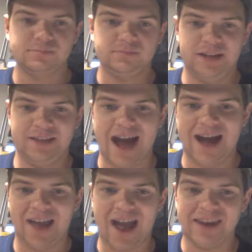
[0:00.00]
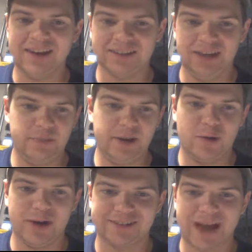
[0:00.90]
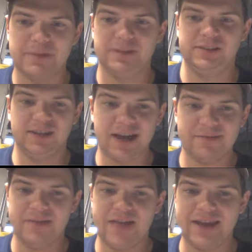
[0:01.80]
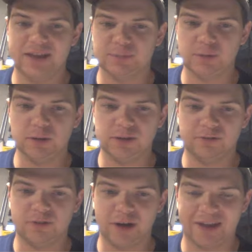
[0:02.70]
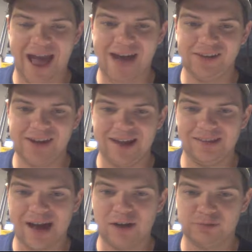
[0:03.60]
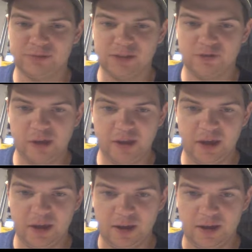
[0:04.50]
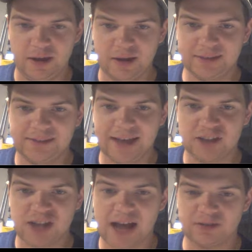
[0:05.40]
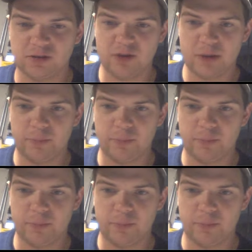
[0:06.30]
And yeah, again, he doesn't need to be the quickest guy because he does have that explosive verticality that allows him to really contest shots at the rim